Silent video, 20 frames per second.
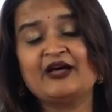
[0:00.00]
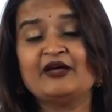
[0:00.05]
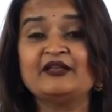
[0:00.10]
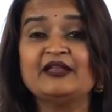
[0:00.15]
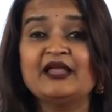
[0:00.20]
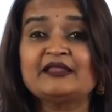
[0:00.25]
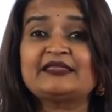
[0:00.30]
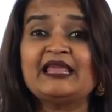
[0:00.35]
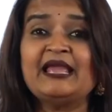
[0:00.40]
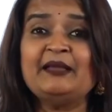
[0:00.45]

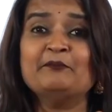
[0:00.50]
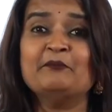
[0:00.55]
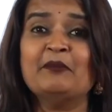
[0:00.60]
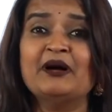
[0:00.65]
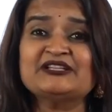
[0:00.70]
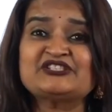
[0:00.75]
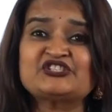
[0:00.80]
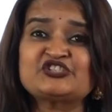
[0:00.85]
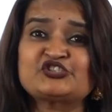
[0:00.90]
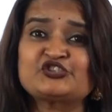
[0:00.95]
Nothing
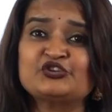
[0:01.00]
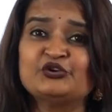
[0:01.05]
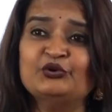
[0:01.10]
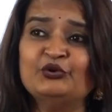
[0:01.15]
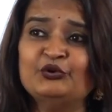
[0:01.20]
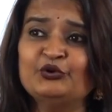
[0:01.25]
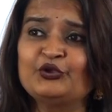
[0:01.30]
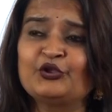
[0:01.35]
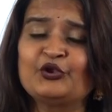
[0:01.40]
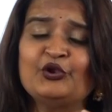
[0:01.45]
much
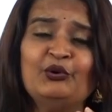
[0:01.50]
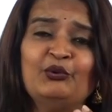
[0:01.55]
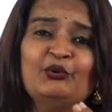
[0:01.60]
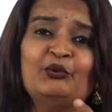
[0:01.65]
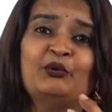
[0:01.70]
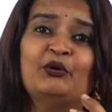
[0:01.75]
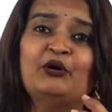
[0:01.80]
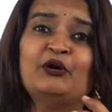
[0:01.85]
to, you know,